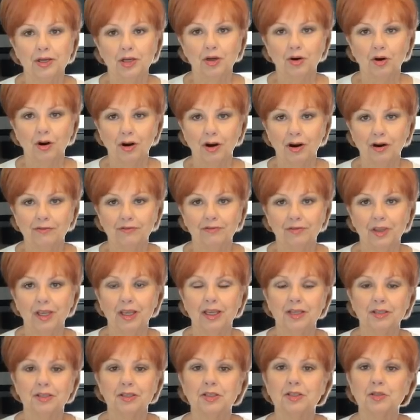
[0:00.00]
your RV.
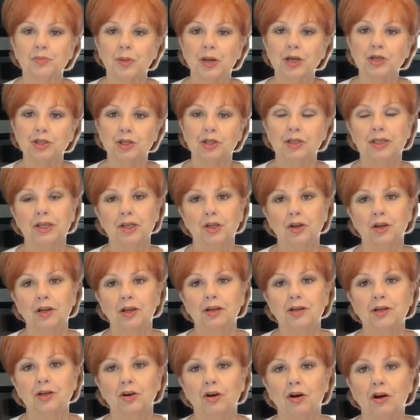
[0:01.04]
It's especially good
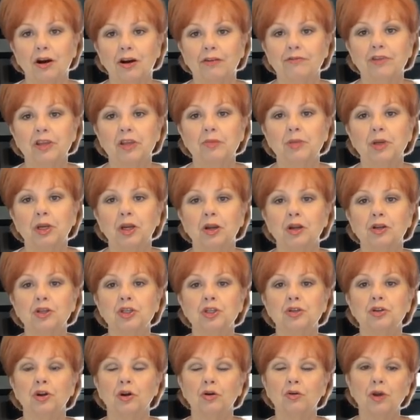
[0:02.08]
in your RV because
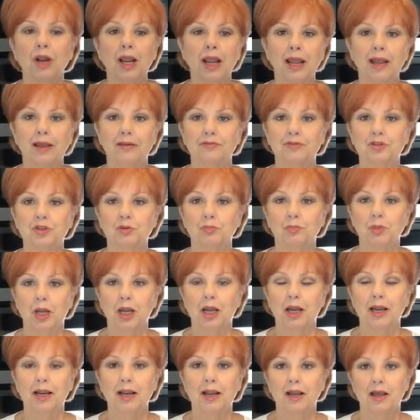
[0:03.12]
you don't have to
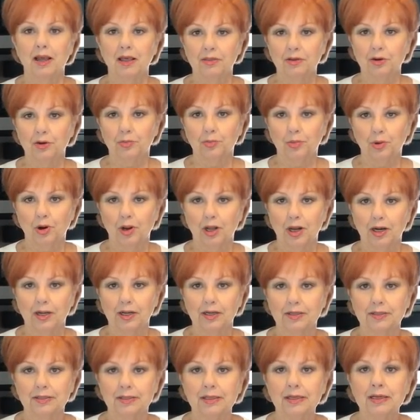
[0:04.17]
buy other
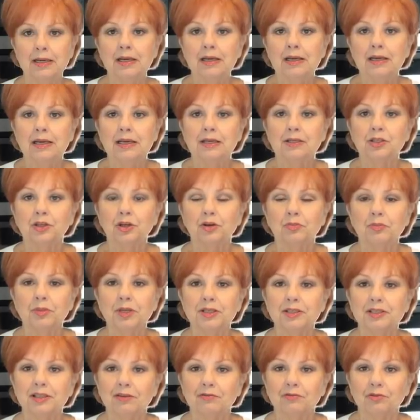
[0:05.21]
products. It took me
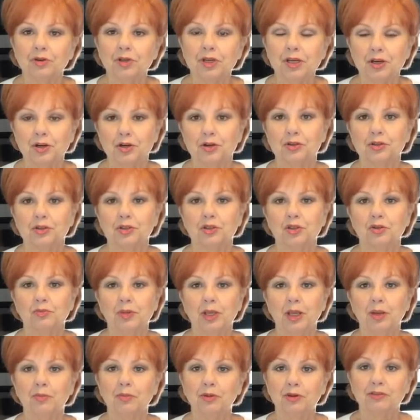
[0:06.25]
several years to be
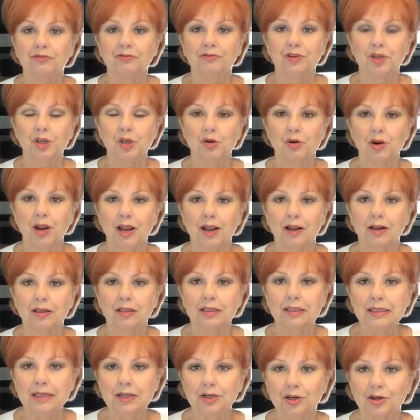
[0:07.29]
able to figure out
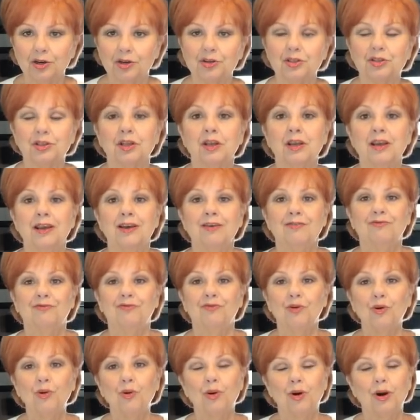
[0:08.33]
cleaners
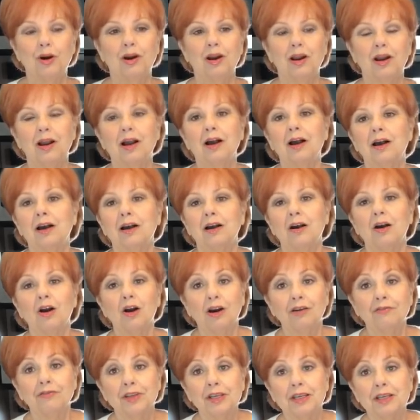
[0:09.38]
for
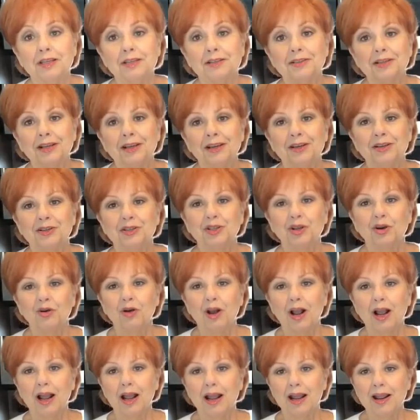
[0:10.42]
RVs.
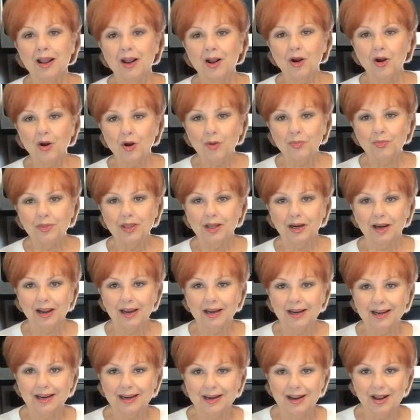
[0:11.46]
So I hope that I
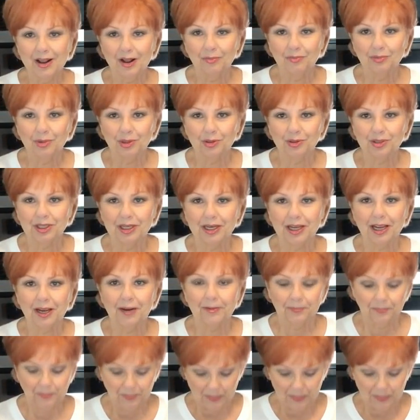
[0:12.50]
can help you today.